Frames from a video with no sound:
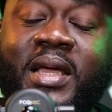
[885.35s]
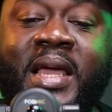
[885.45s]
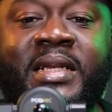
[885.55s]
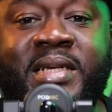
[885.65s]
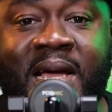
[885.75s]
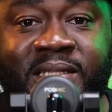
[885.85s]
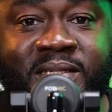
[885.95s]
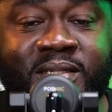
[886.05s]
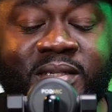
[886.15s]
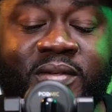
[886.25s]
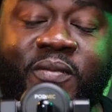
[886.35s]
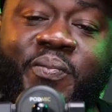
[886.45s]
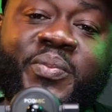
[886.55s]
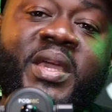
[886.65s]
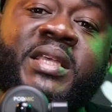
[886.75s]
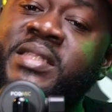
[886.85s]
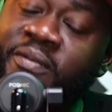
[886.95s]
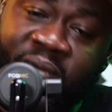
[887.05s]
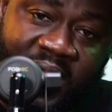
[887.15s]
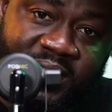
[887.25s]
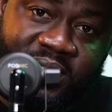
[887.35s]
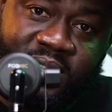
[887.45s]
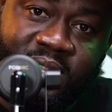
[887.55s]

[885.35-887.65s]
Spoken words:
And that is the fact.